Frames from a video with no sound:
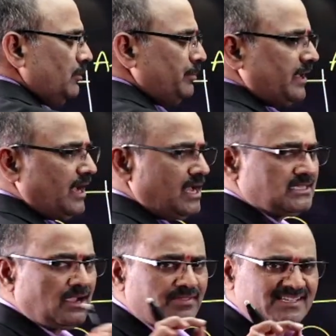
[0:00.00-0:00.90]

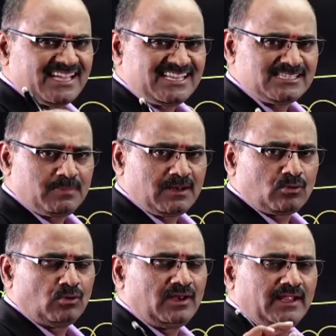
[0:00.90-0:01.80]
because of the sensible
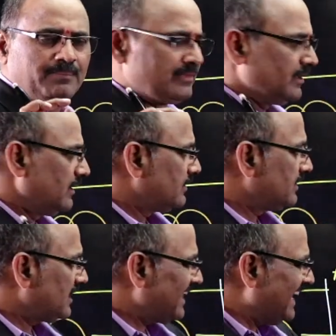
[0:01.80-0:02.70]
cooling,
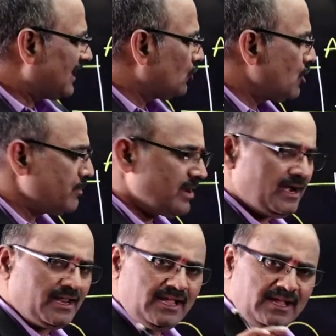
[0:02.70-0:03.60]
the relative
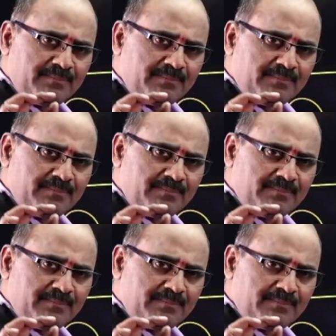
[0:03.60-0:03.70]
humidity